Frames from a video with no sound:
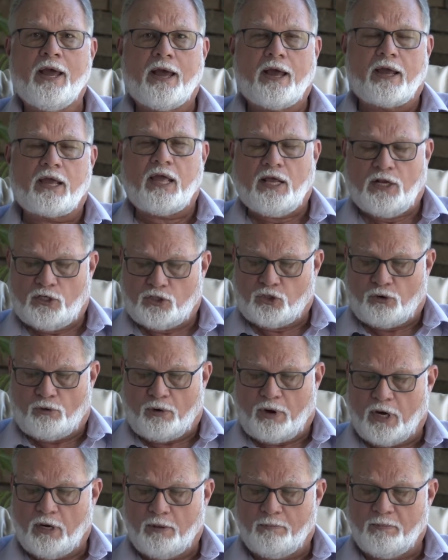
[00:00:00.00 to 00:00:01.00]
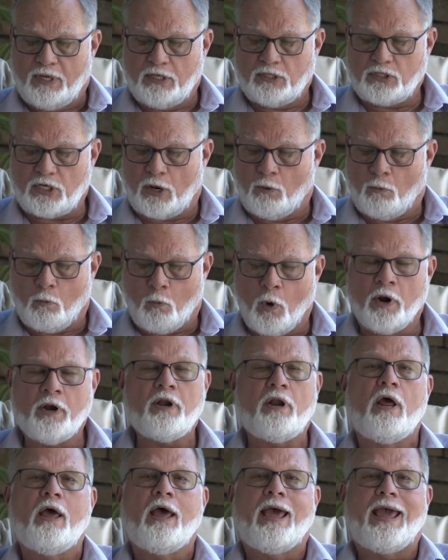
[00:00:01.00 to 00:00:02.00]
against their enemies and
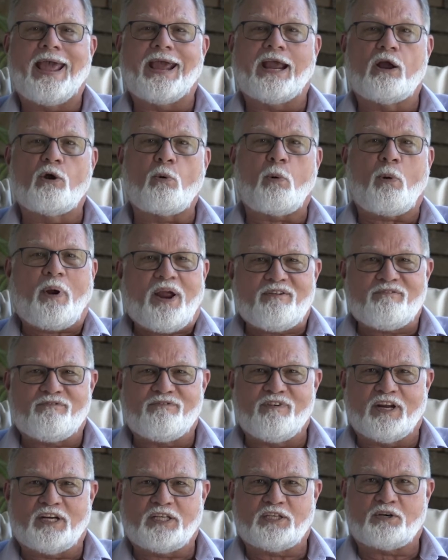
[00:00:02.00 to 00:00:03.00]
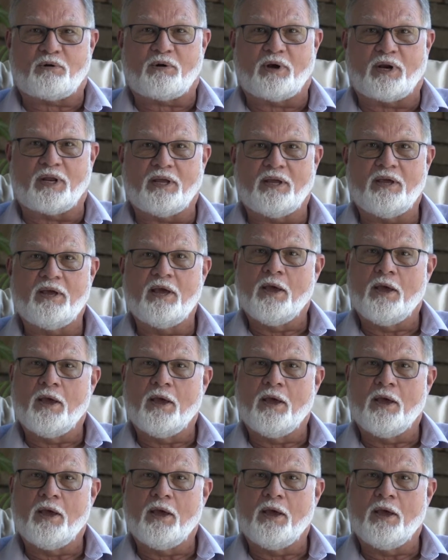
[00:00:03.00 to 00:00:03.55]
won a great victory.